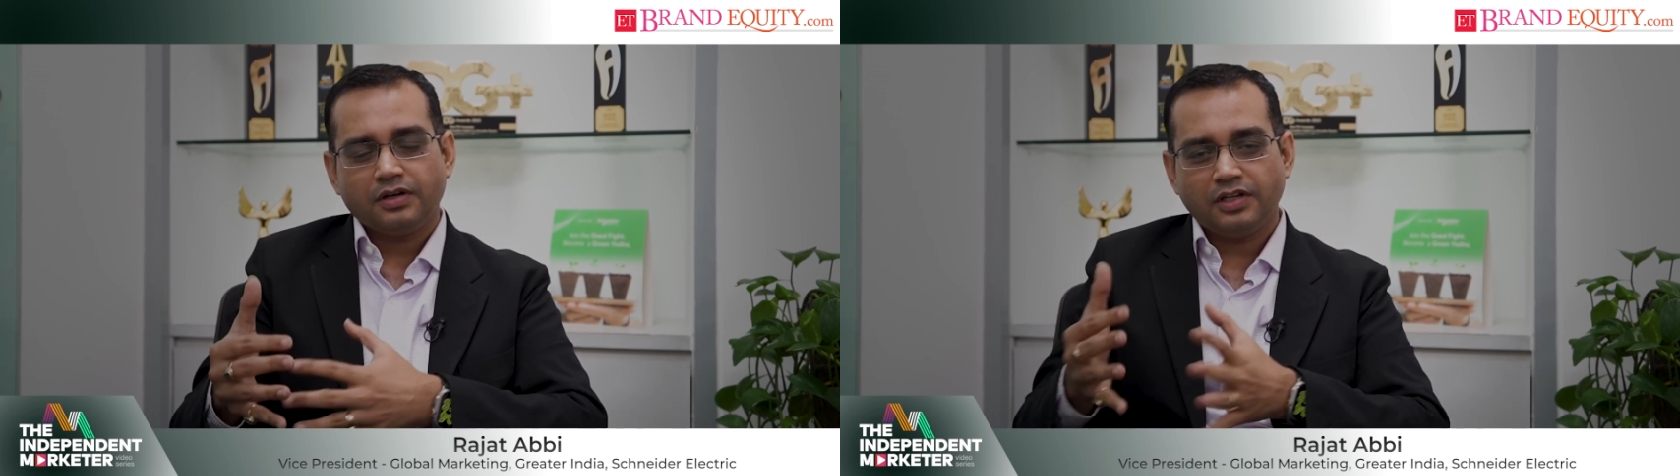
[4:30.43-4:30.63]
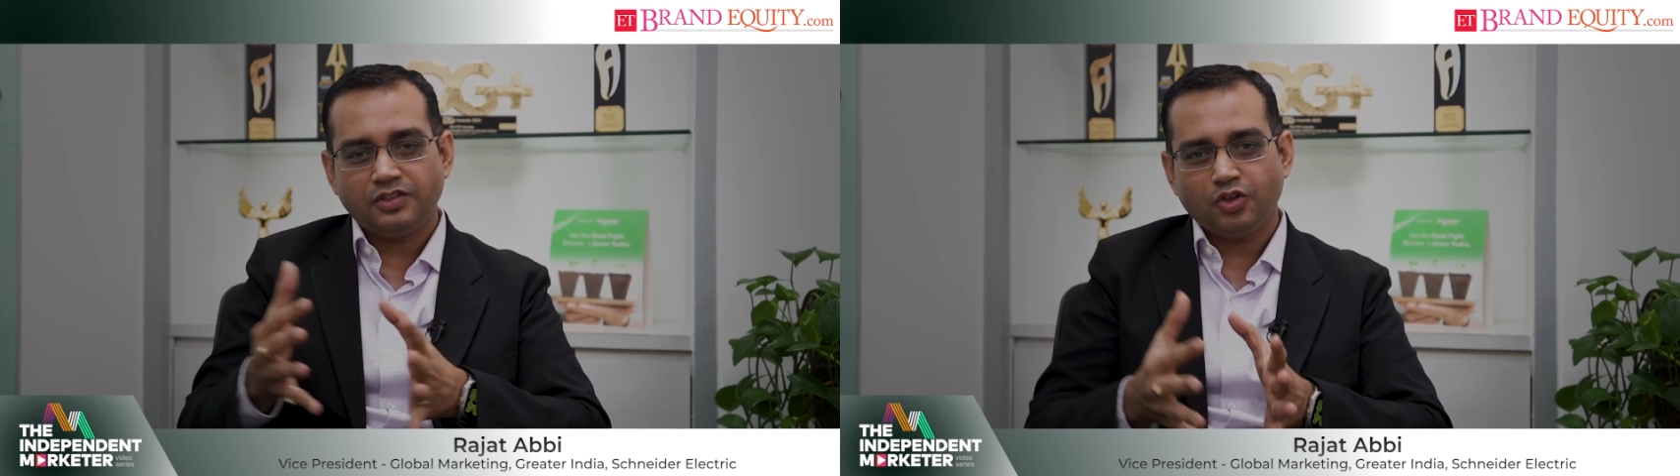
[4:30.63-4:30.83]

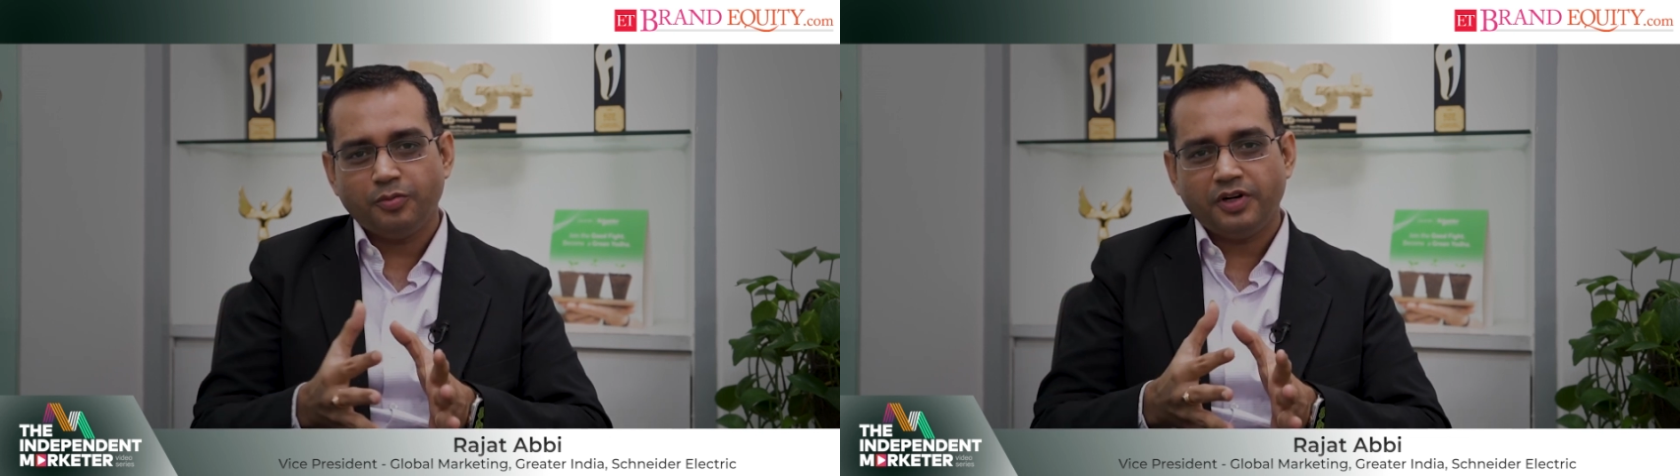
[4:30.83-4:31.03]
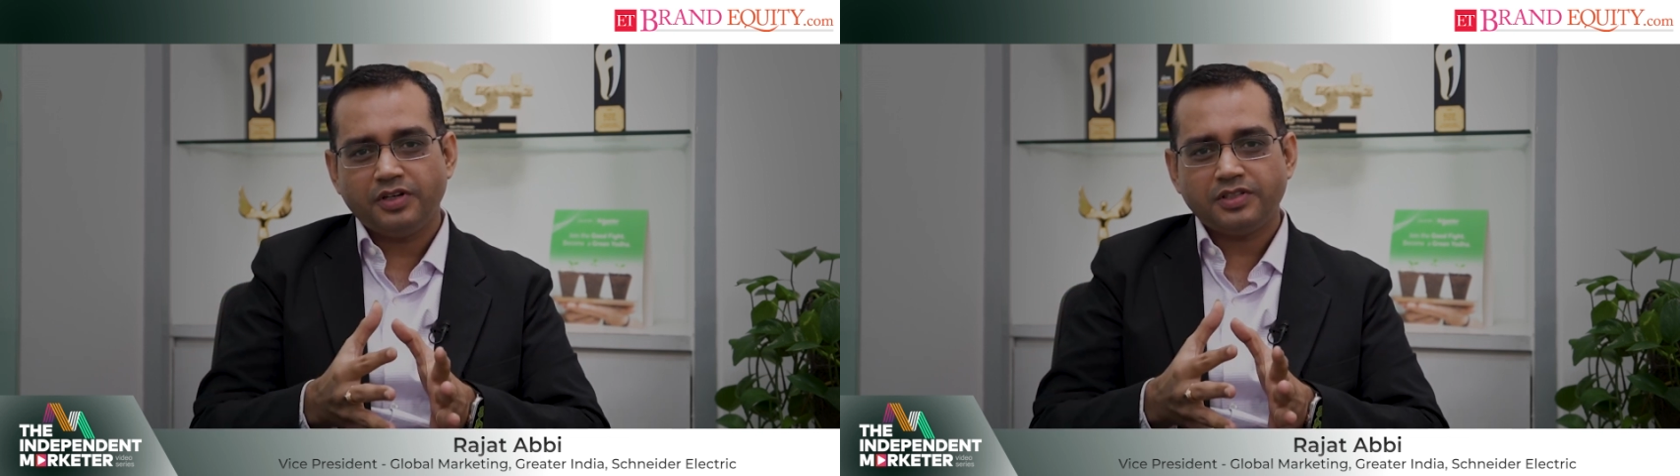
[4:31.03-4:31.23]

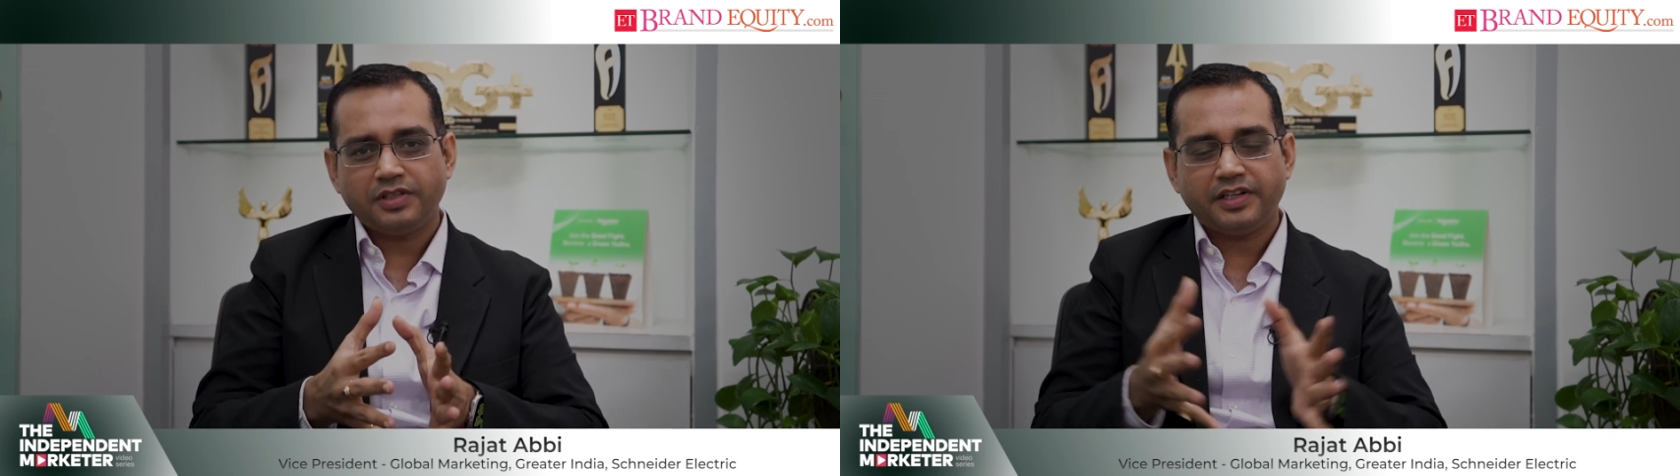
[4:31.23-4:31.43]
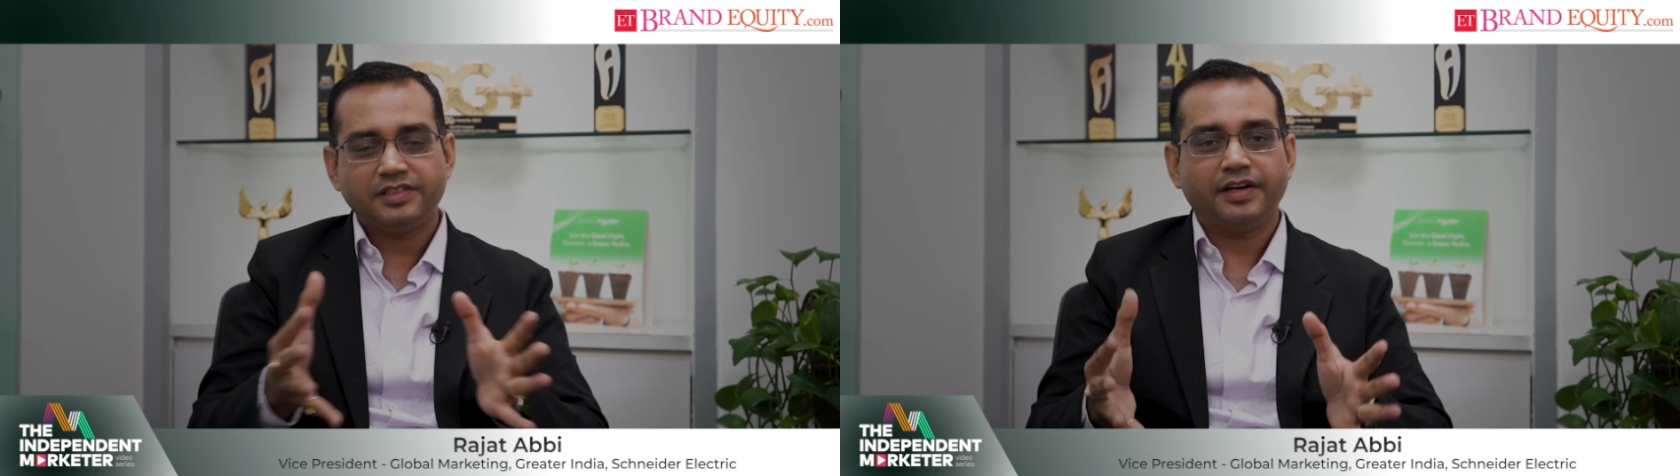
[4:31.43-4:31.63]
consumers,
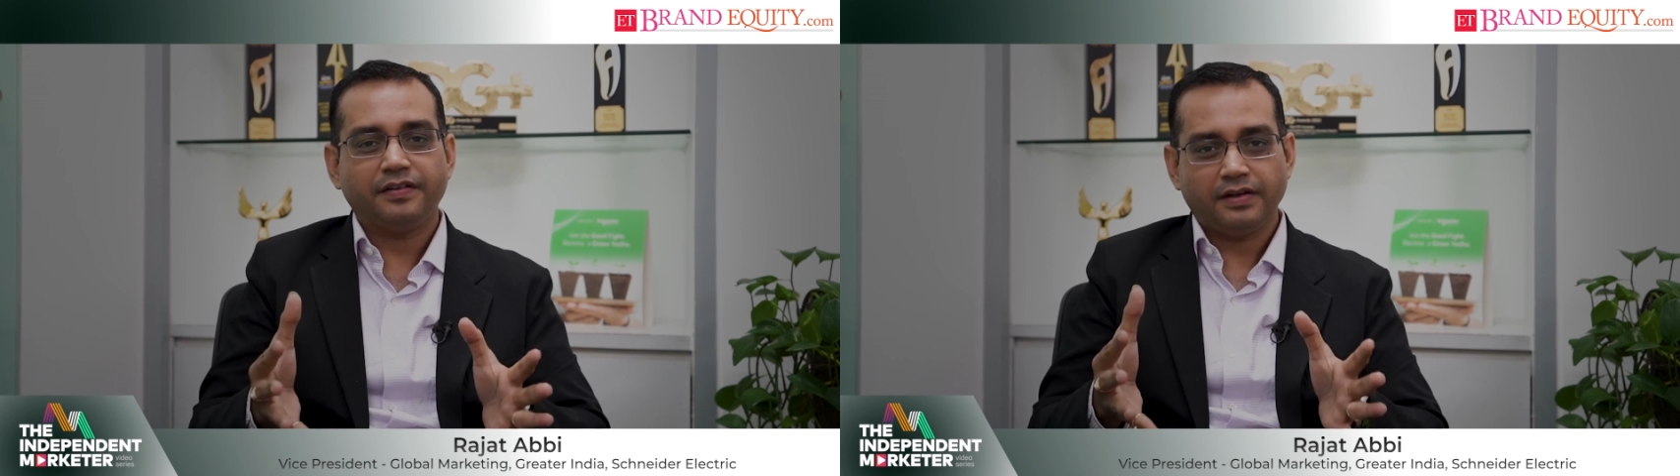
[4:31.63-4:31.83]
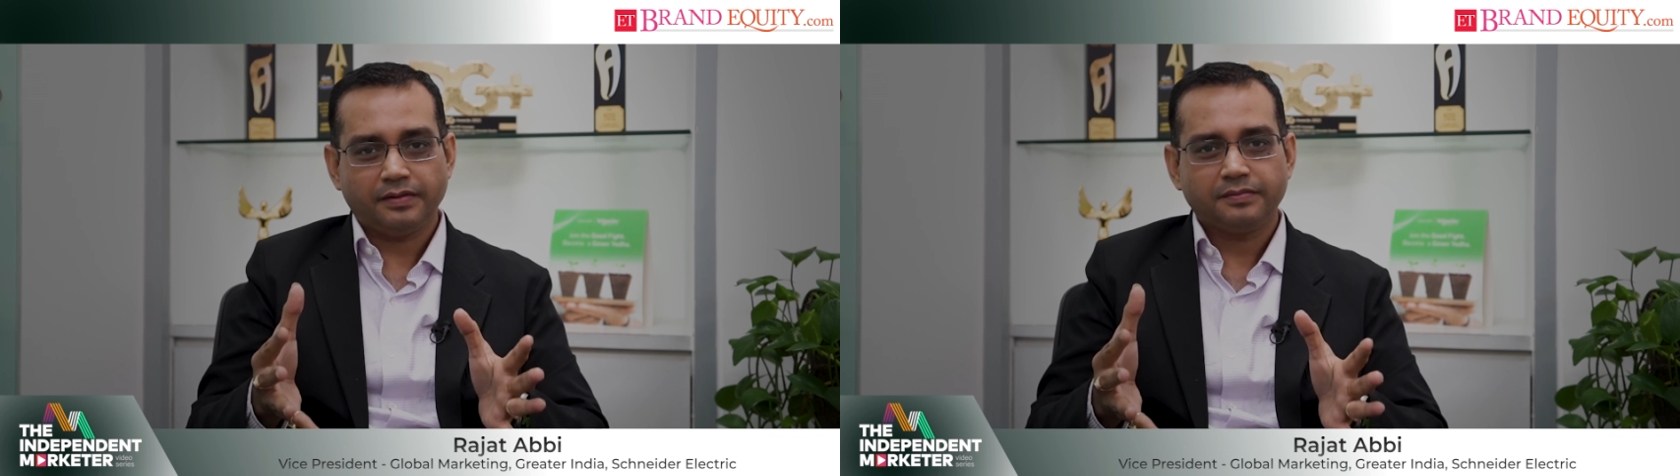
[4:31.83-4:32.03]

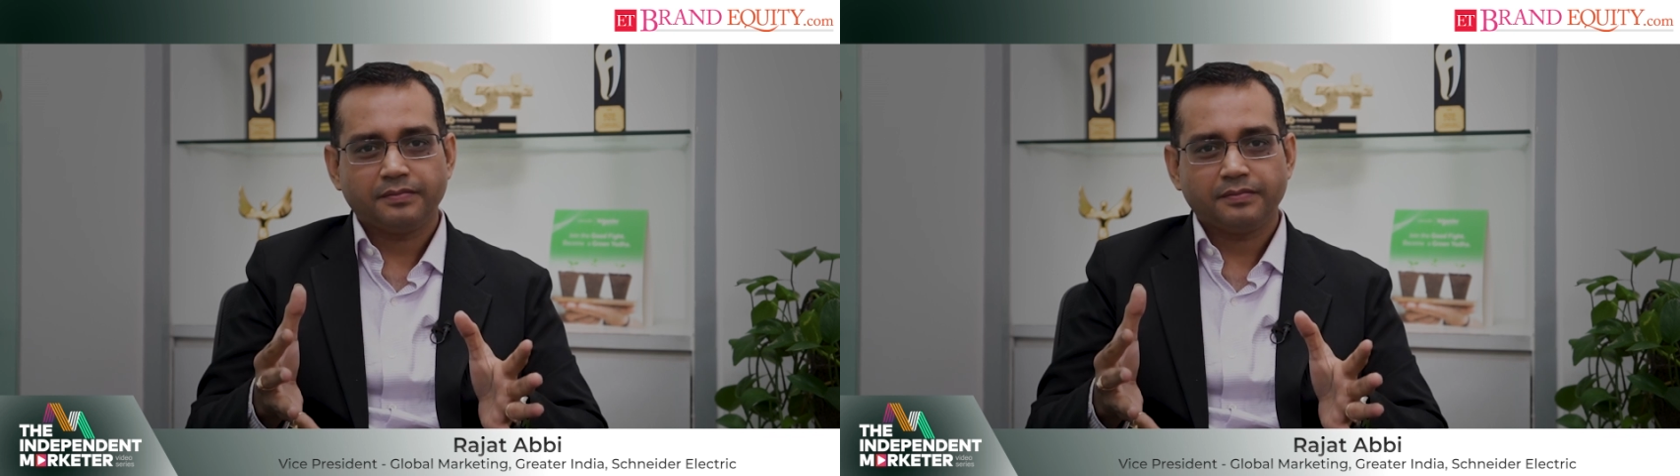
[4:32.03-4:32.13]
etc.